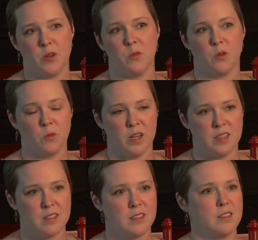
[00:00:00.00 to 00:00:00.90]
any more
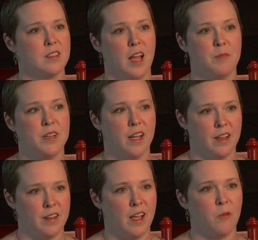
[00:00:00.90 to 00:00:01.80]
risks. I'm
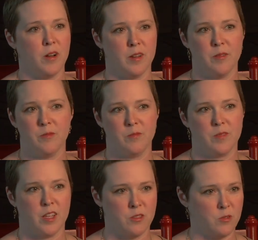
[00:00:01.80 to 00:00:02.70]
done. I want to
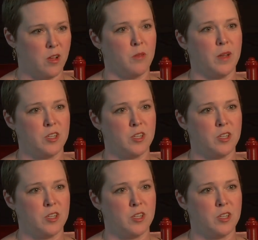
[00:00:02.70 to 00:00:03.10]
get through all of